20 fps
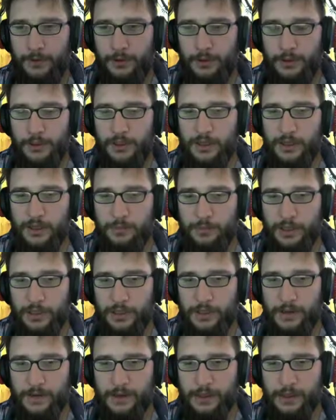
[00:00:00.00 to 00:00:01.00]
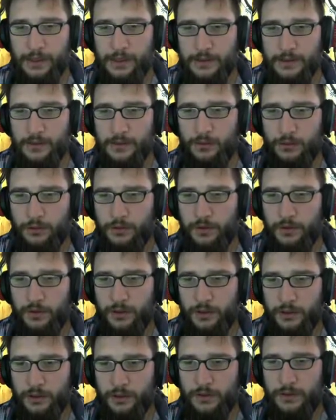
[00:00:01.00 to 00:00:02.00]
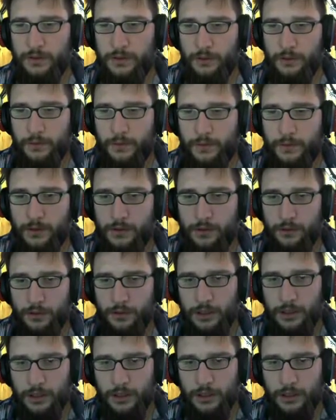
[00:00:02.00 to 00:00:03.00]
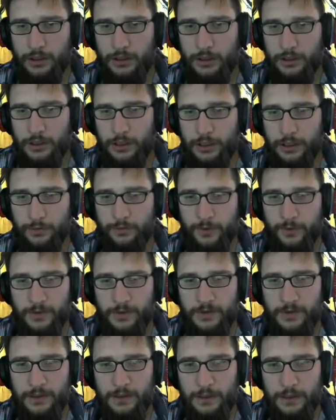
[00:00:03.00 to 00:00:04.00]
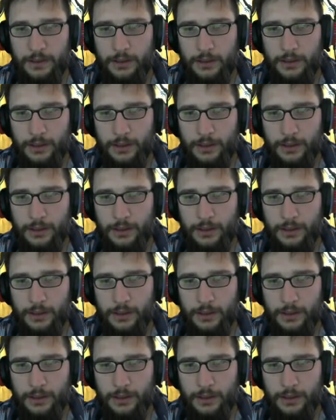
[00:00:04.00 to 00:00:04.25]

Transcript: And by that, let's go to the South Corner Club. What's that?